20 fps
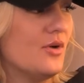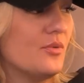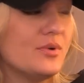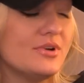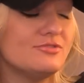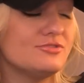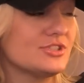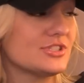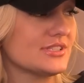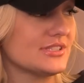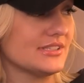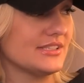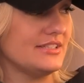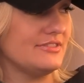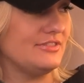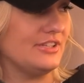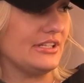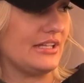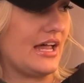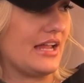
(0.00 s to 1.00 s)
We've just
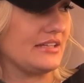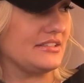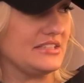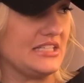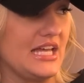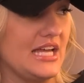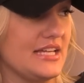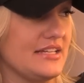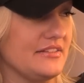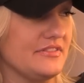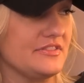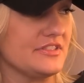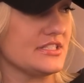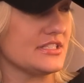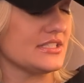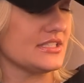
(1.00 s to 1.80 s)
lived a lot of lives.